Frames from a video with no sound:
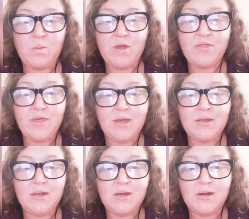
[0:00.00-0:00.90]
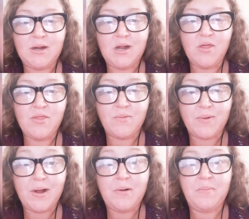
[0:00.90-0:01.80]
within the
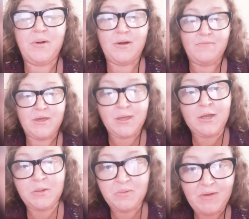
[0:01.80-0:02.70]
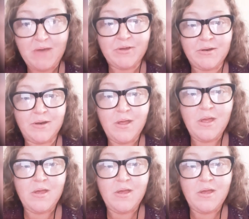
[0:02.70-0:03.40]
realm of the kingdom of heaven.